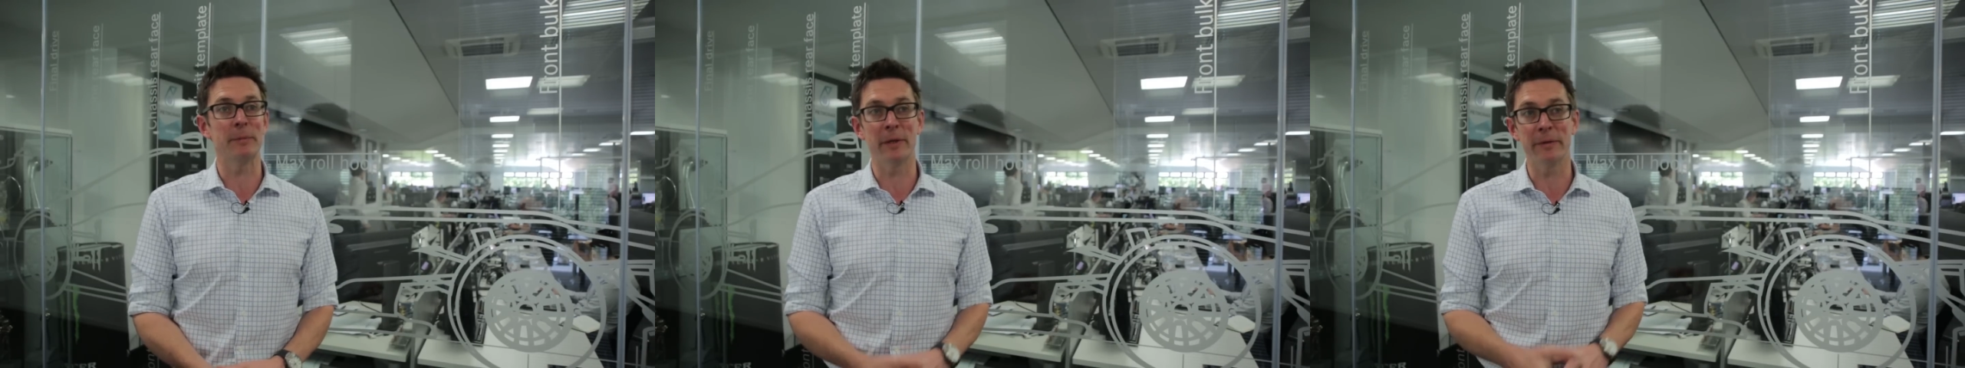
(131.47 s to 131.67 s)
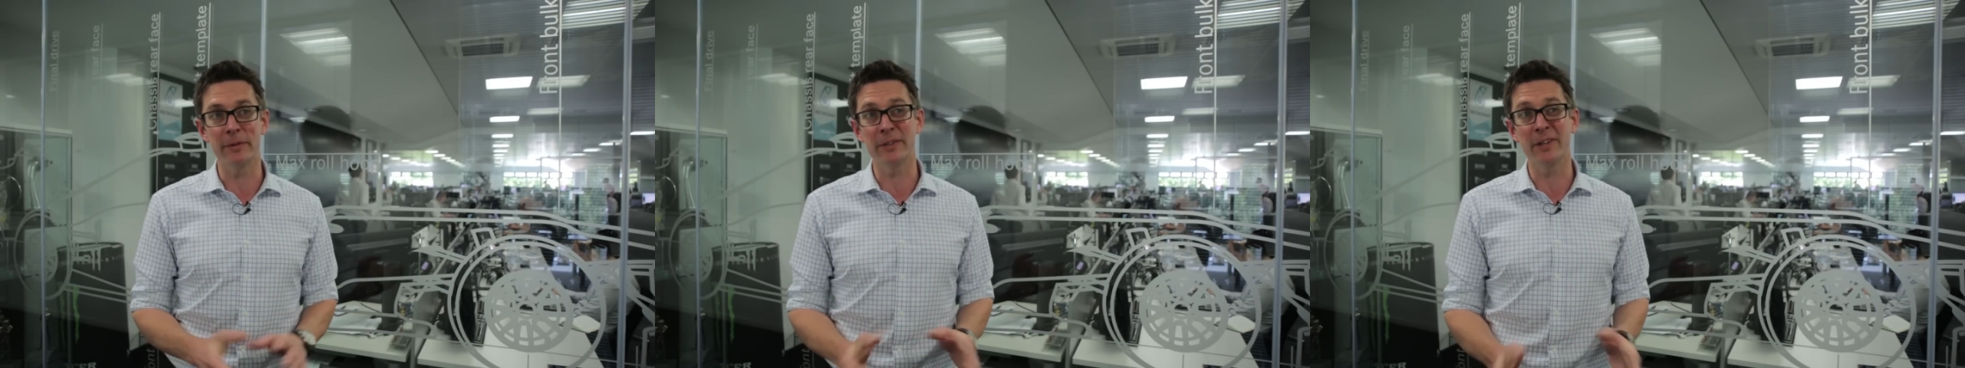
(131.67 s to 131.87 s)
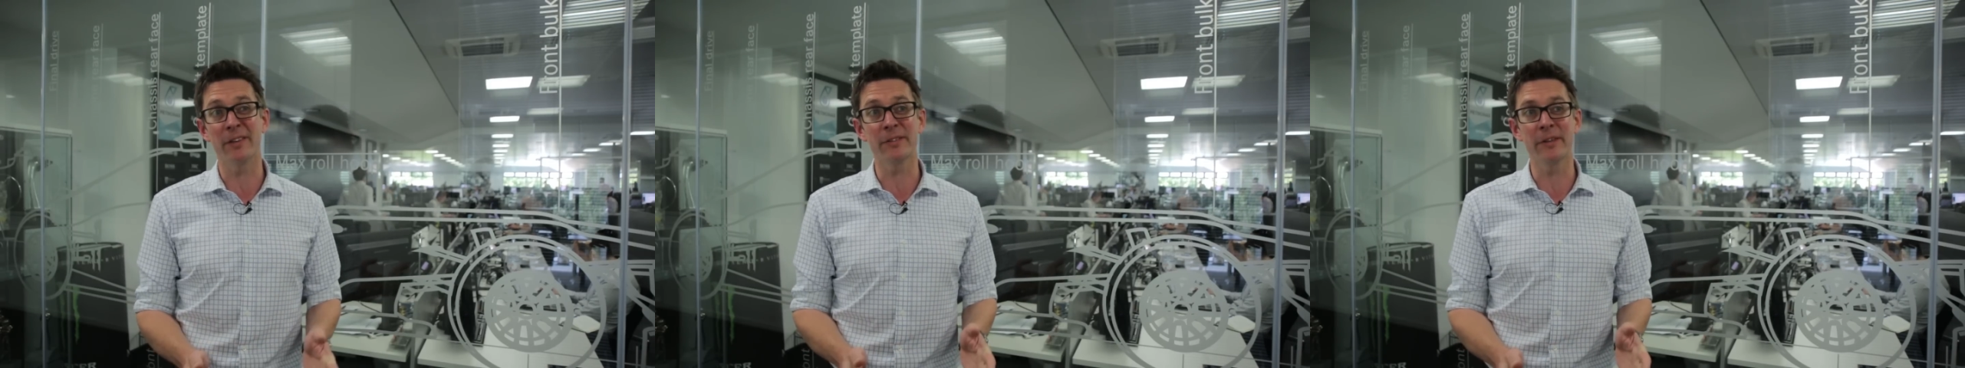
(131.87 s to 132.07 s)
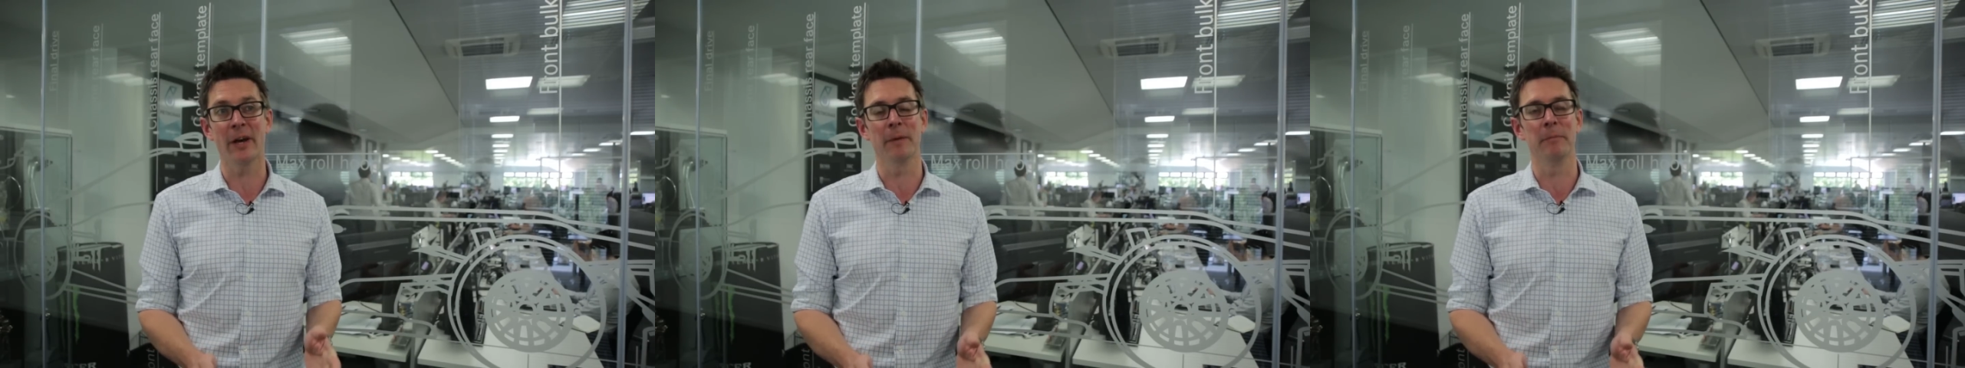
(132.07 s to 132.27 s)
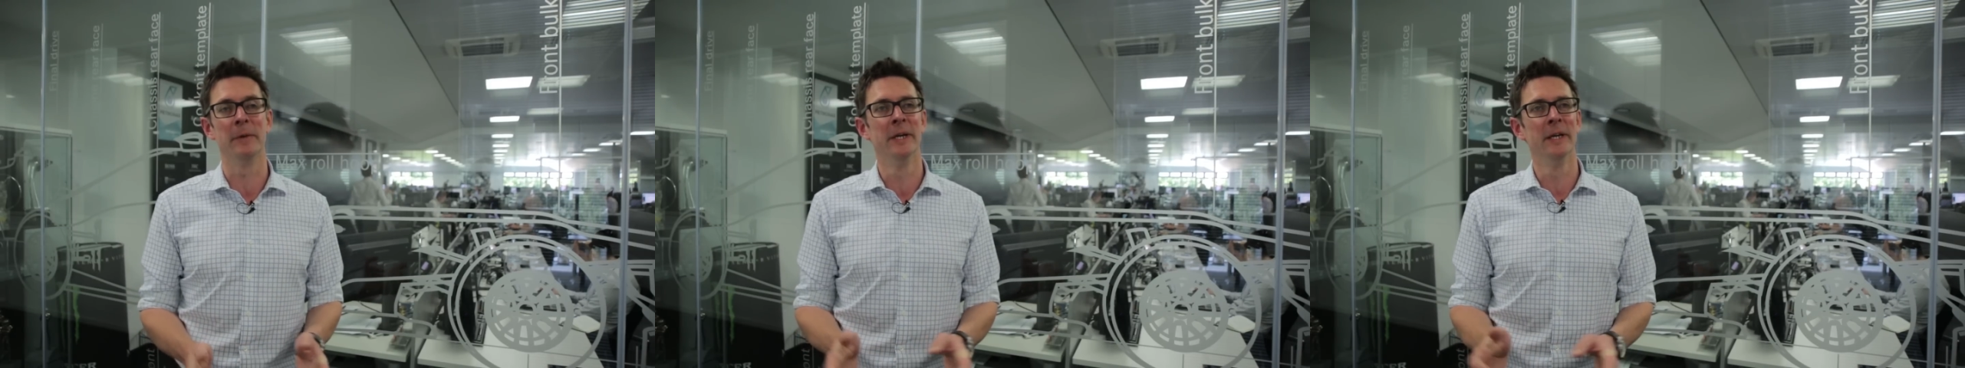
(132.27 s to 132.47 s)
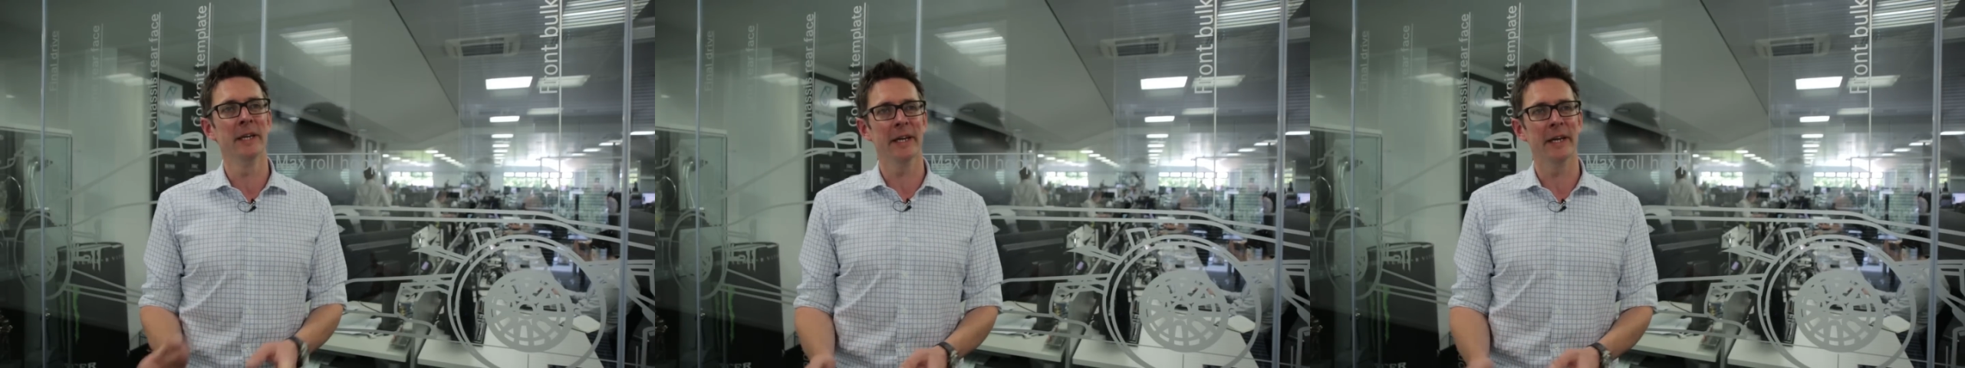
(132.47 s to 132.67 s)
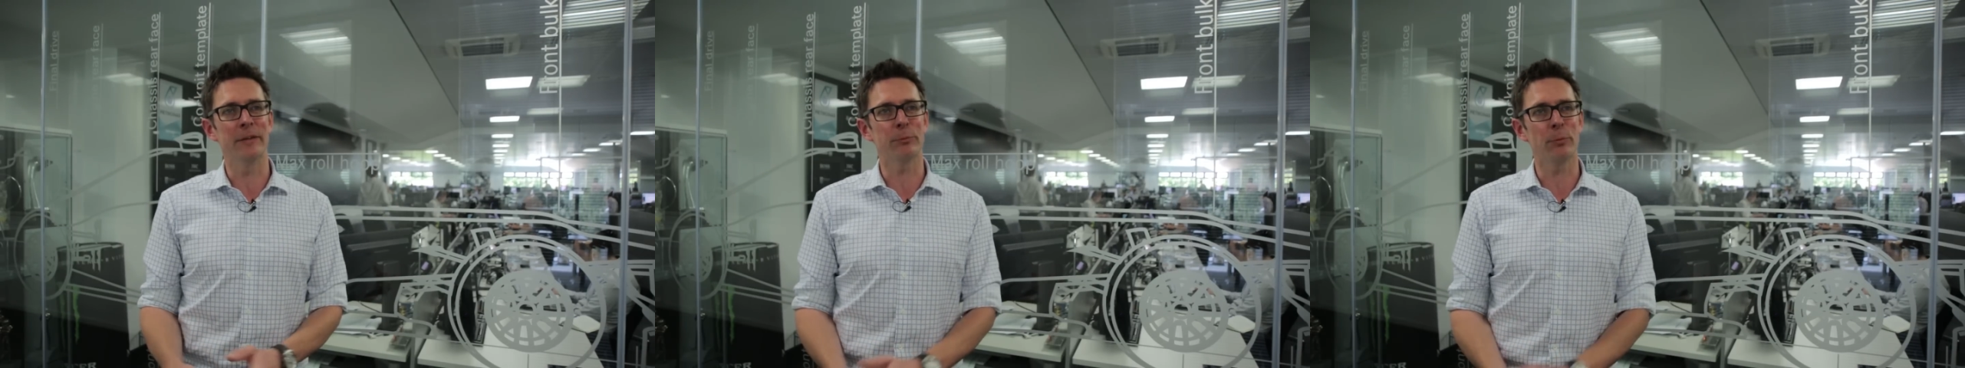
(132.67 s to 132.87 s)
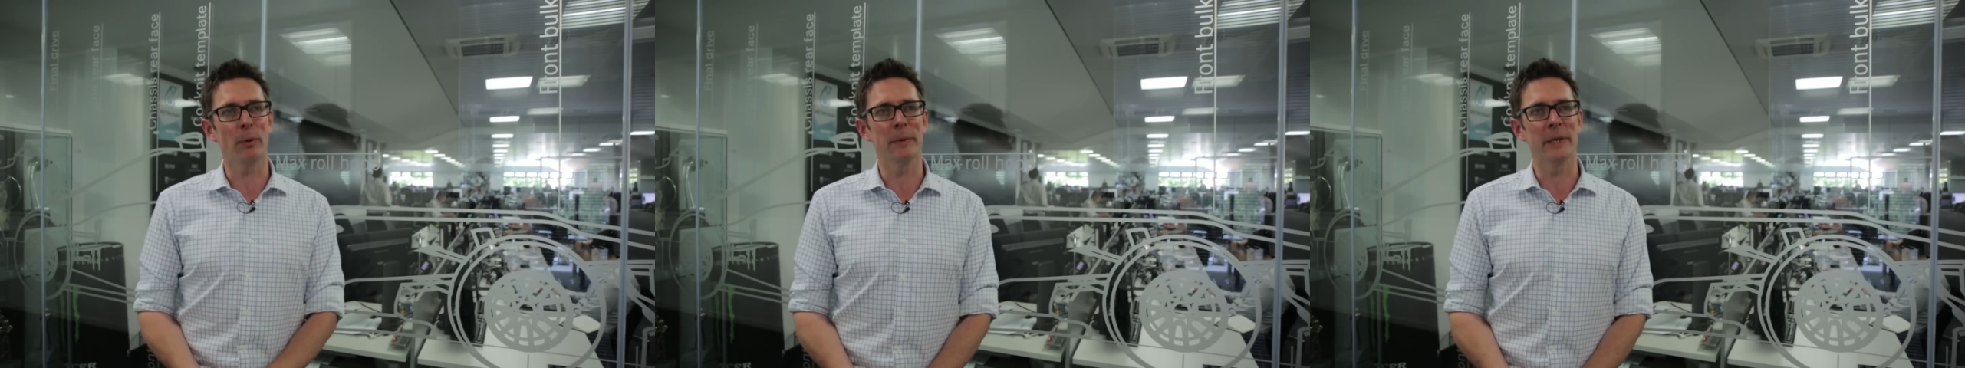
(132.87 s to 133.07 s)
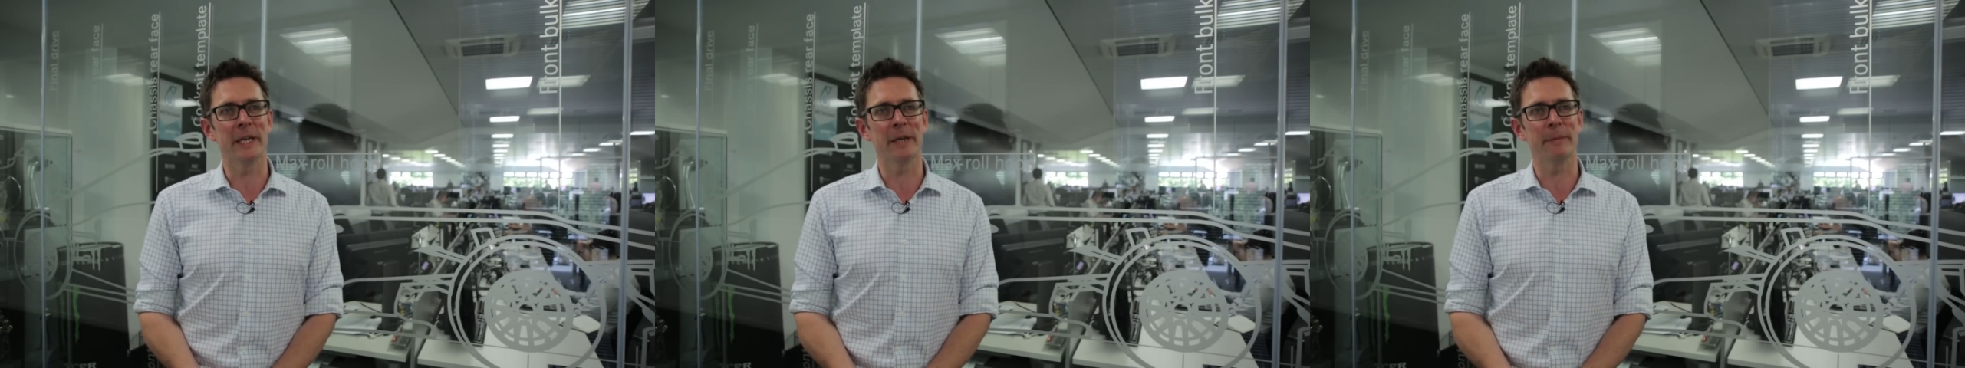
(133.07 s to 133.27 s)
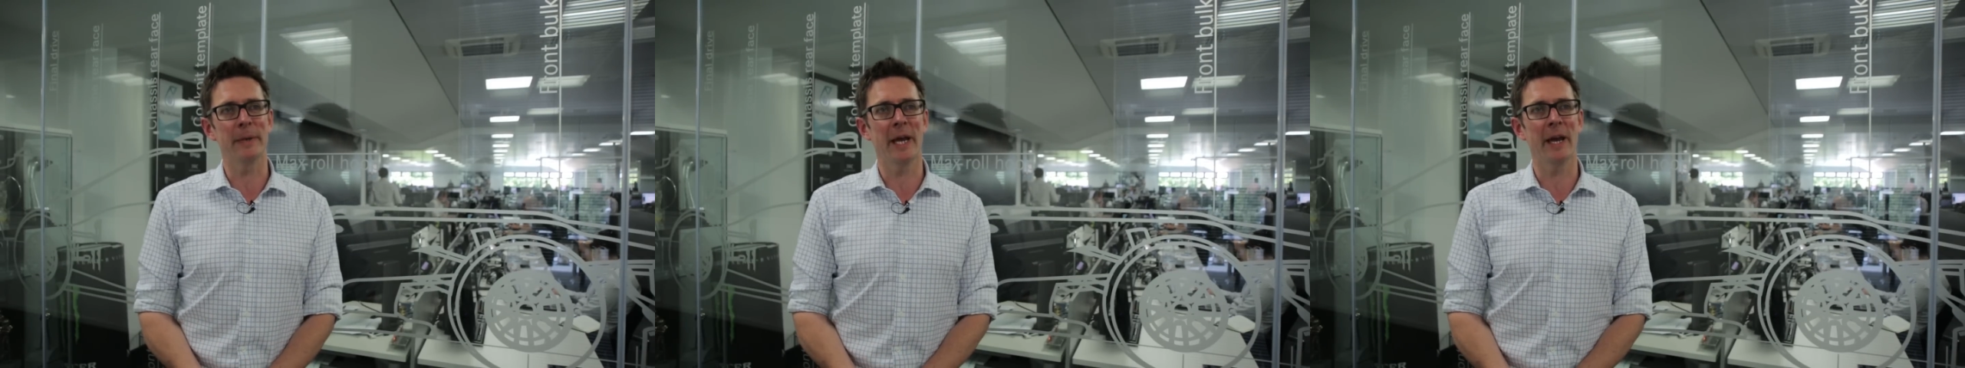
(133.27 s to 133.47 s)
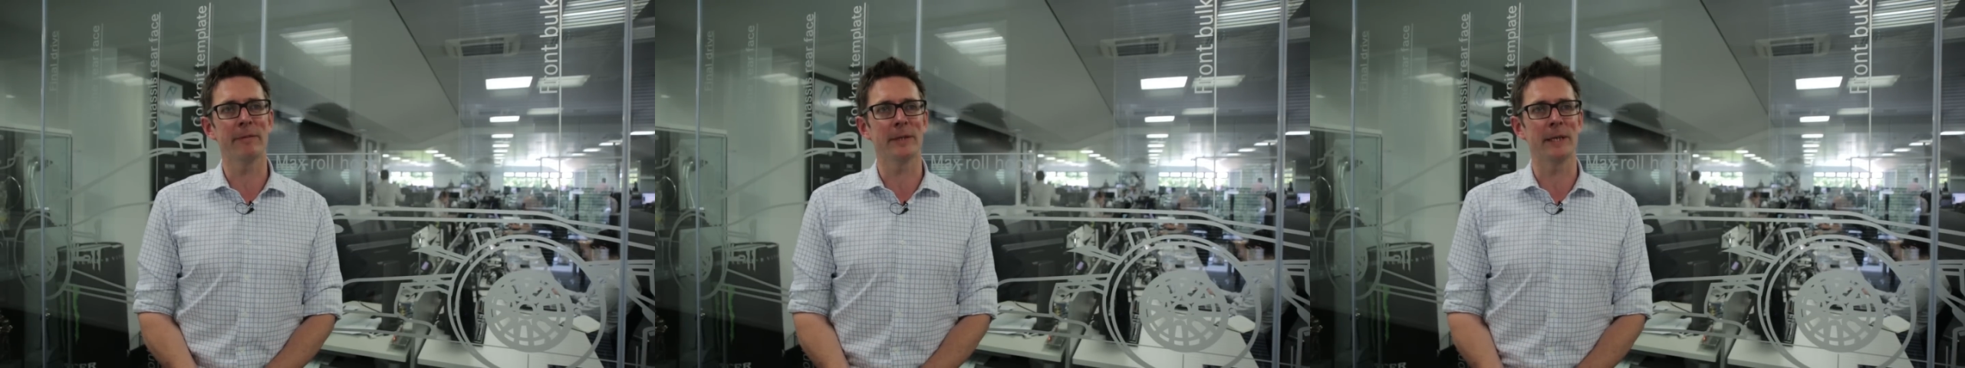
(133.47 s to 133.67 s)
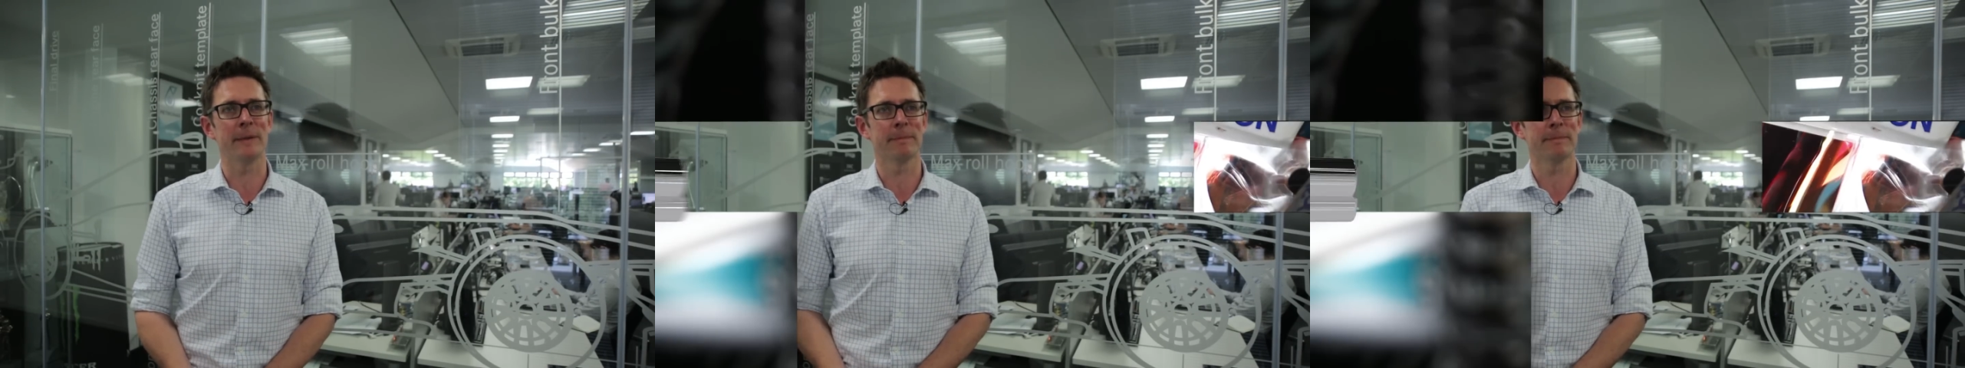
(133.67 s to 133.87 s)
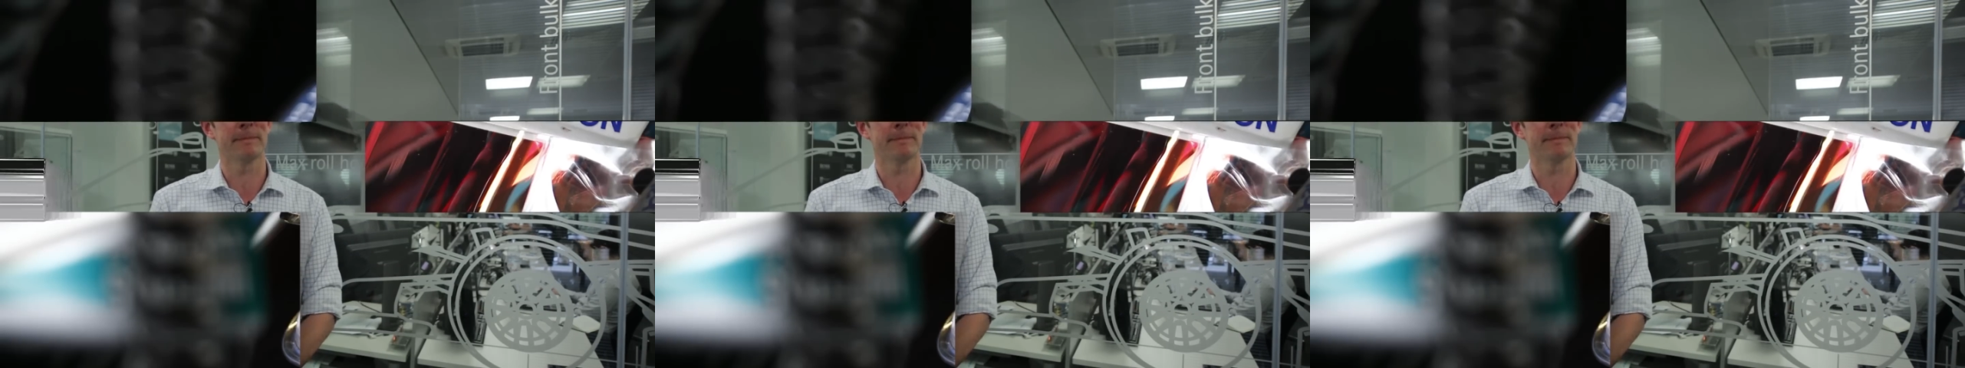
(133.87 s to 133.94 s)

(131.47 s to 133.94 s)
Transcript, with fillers: But if it does come, it's probably going to be heavy.